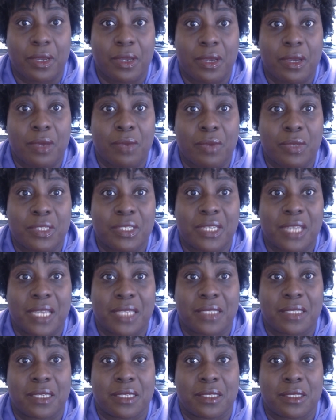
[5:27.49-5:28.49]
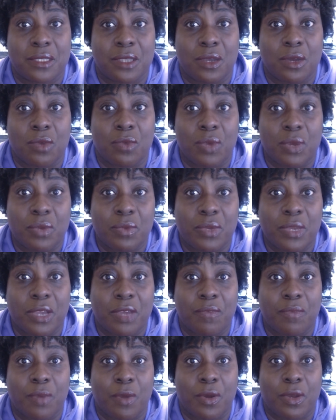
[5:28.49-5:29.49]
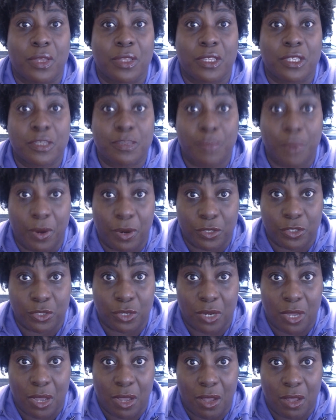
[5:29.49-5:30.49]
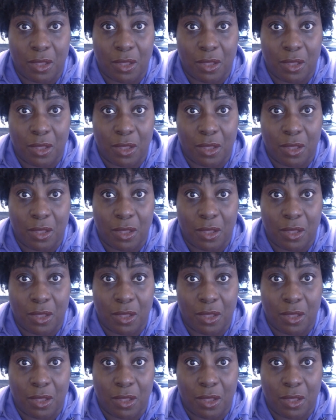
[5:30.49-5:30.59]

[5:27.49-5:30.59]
which lets us know when we have broken the spiritual law.